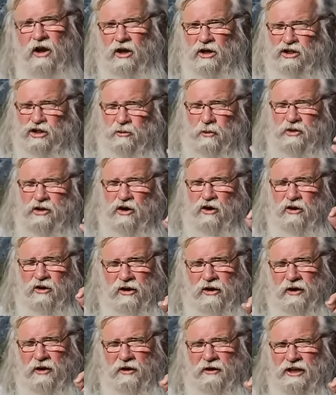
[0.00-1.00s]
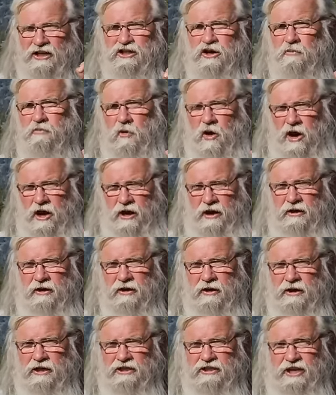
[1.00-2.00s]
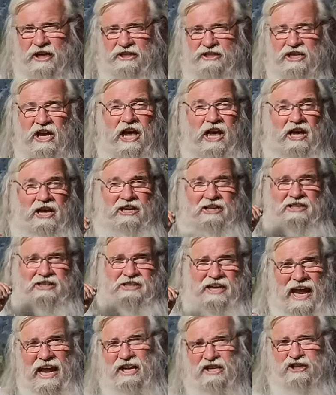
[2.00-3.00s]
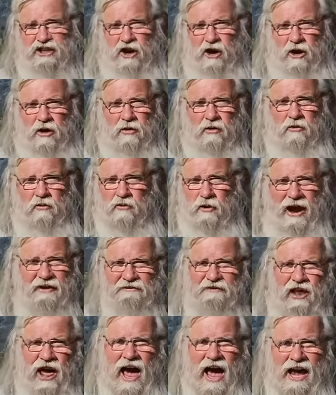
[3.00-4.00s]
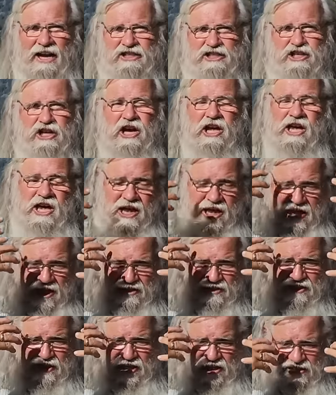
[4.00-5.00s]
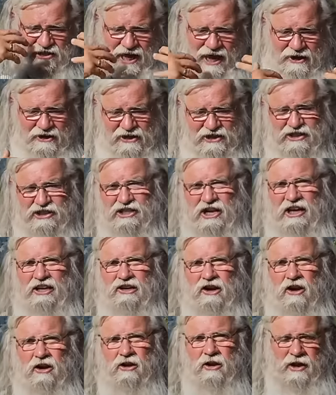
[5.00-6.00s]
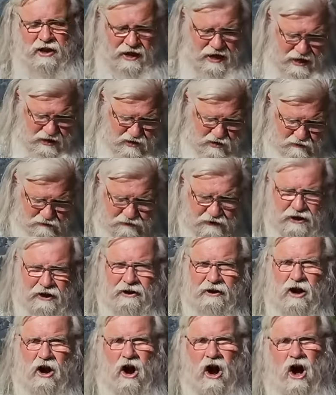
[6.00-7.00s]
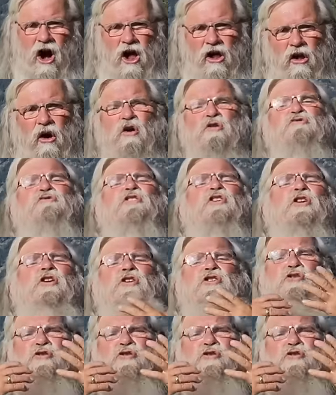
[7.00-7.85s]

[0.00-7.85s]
So when your lizard brain says, danger, red flash, it sends out a signal and you feel it all over.